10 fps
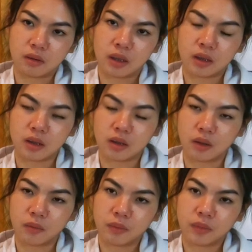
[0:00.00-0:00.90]

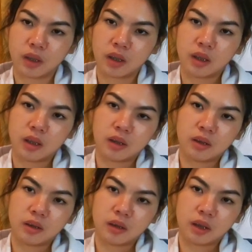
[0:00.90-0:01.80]
Well,
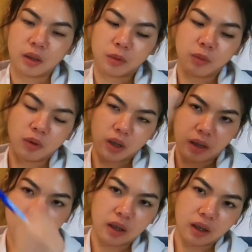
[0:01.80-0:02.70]
I don't know, under the
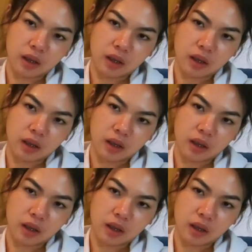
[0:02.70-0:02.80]
ground.